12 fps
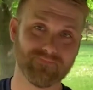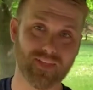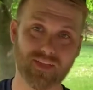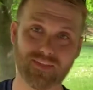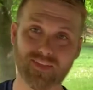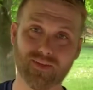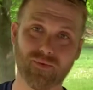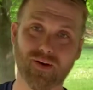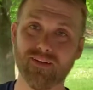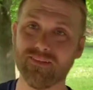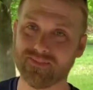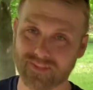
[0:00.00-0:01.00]
nothing,
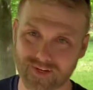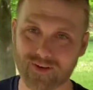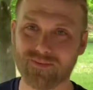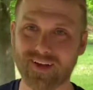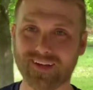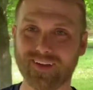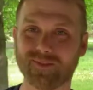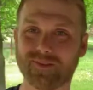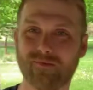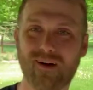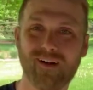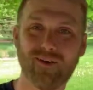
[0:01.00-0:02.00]
well, then I'll find out
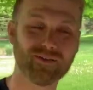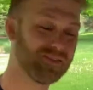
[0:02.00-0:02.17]
tomorrow.